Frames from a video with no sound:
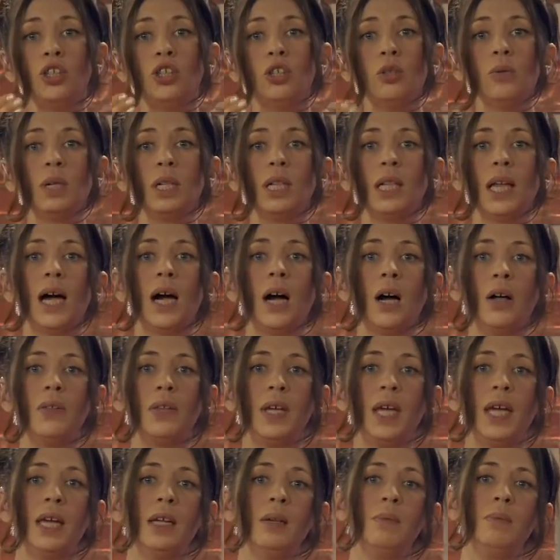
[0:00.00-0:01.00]
to allow
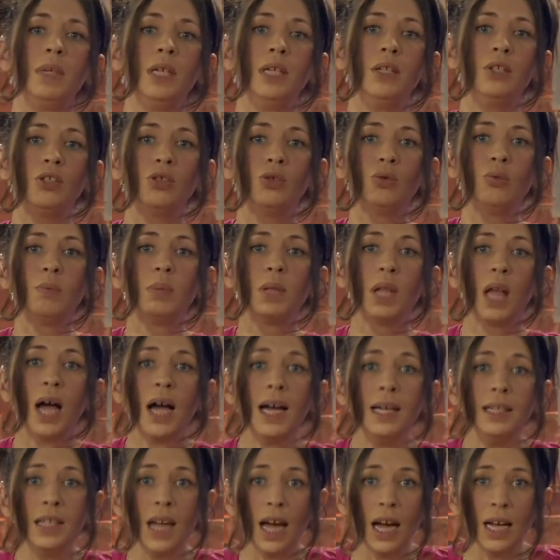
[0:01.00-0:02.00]
the enemy to
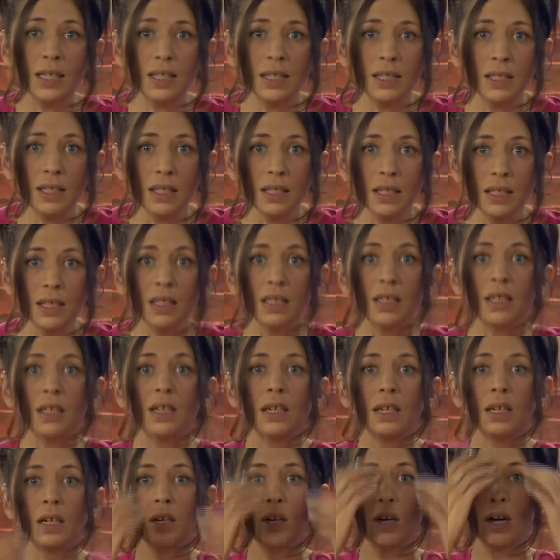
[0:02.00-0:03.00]
blind us
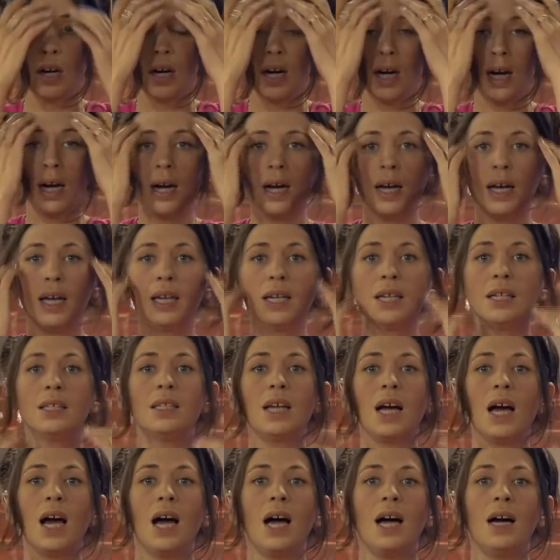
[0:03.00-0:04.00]
in a
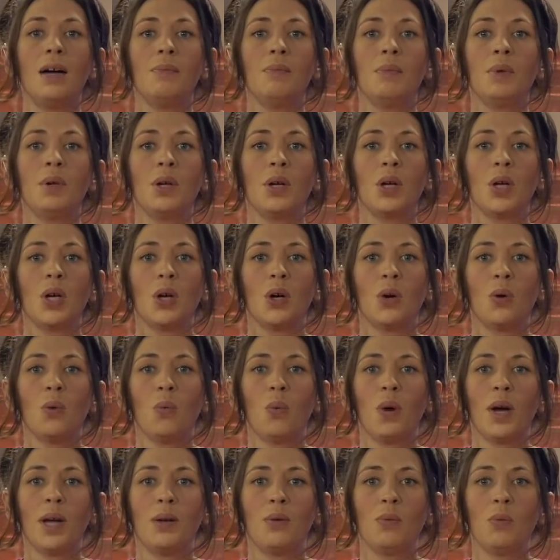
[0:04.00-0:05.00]
time
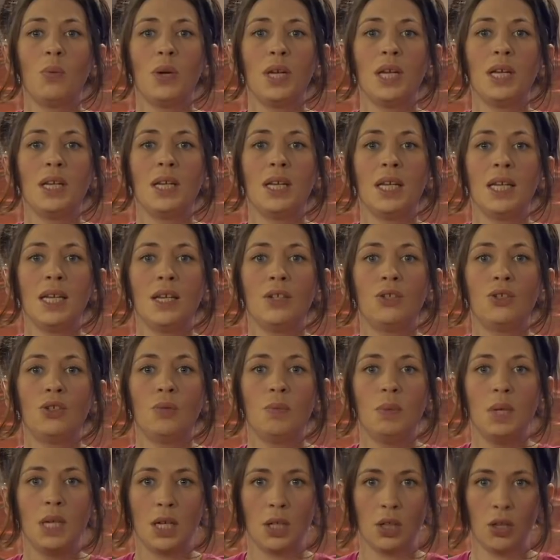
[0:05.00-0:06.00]
when we need
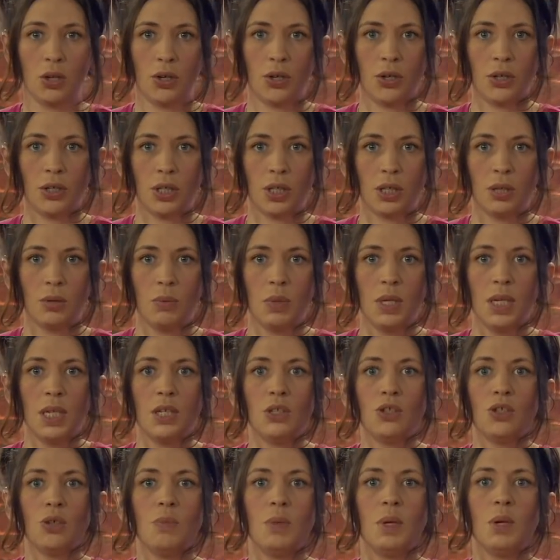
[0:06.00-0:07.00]
to be alert, we
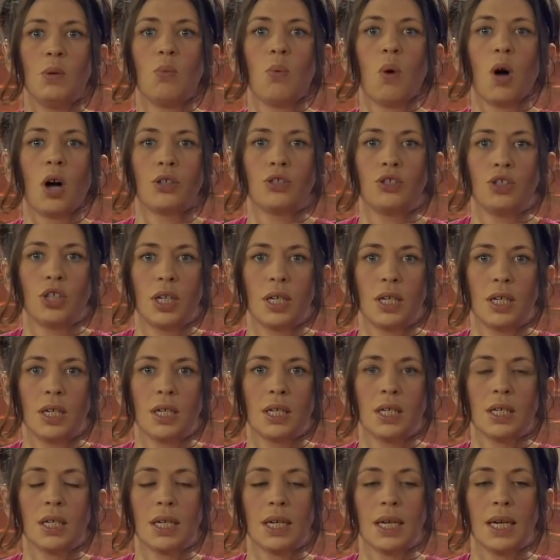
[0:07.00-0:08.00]
need to be watching.
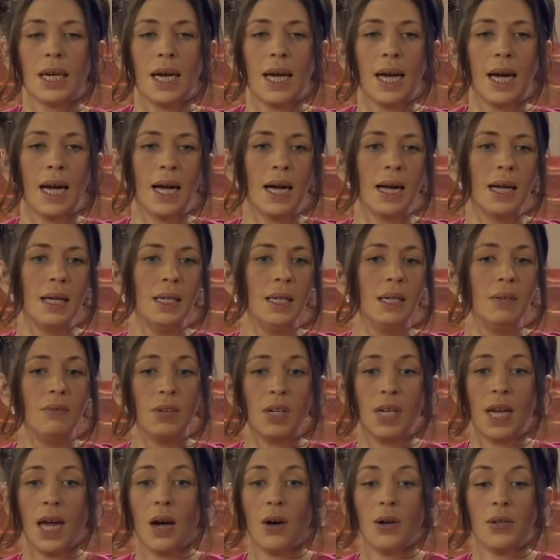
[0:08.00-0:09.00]

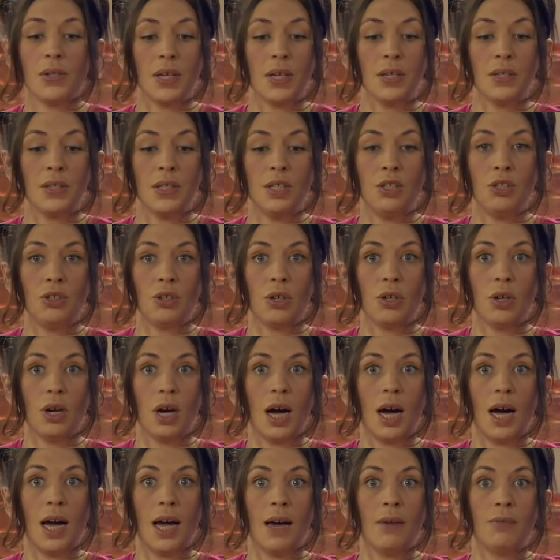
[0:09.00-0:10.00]
Even now as I sit here,
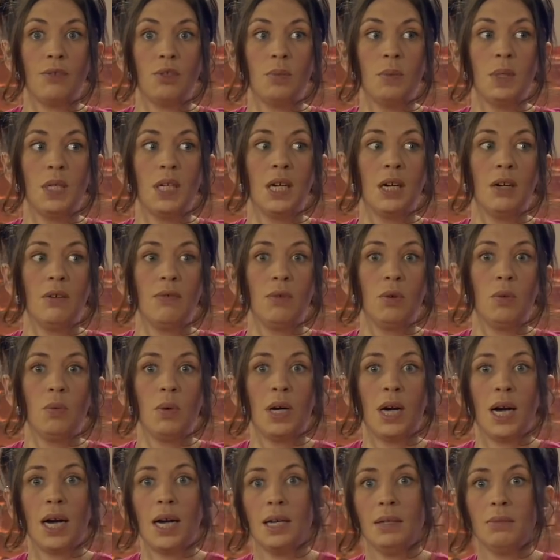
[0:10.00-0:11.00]
I have to be careful
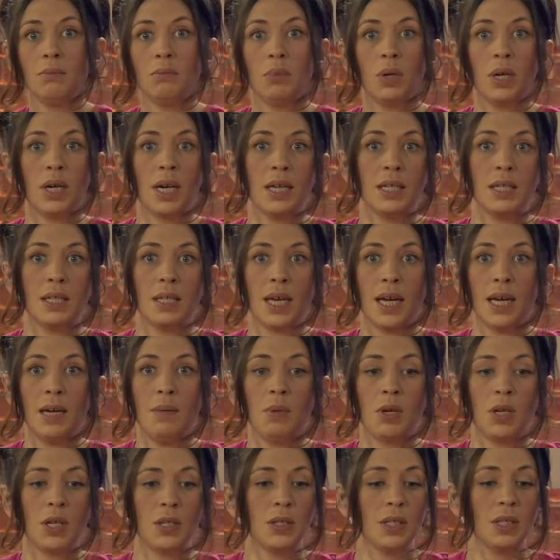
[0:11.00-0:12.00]
what I say,
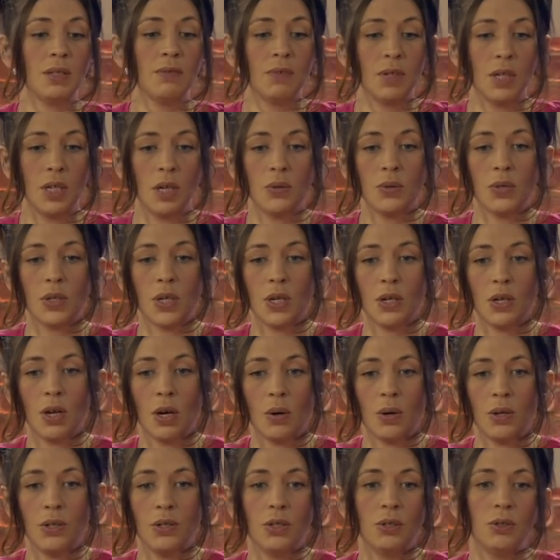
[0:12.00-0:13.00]
because this video is gonna
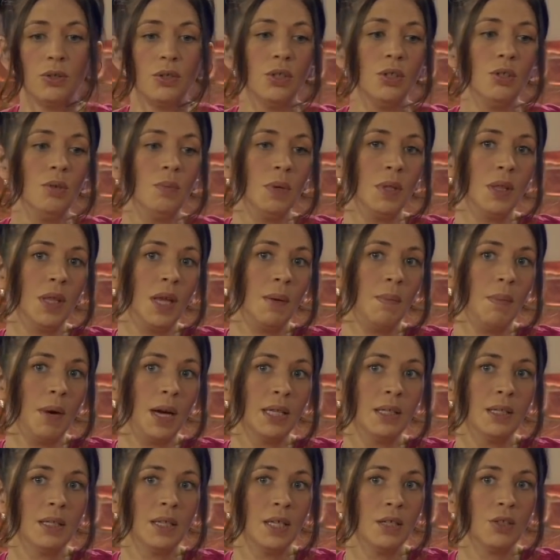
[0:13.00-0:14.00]
go on YouTube and they
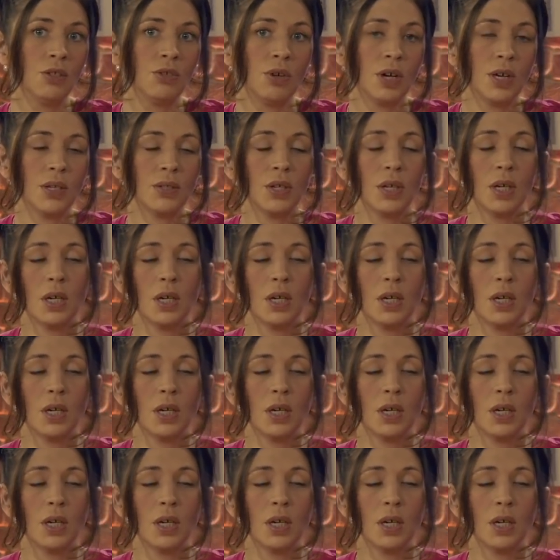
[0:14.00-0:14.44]
might censor us.